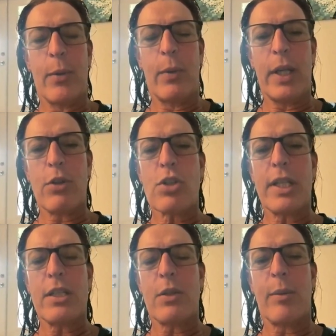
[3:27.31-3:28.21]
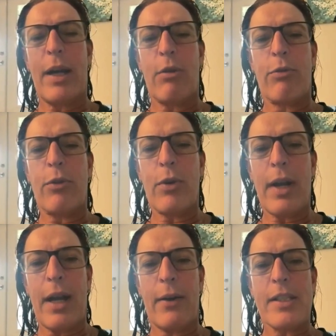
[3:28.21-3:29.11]
We usually do about 4
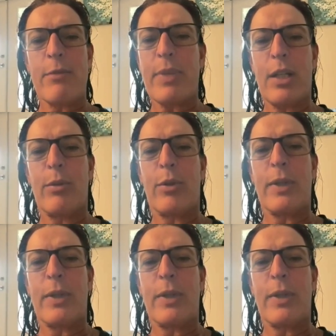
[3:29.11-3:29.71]
hours of pickleball,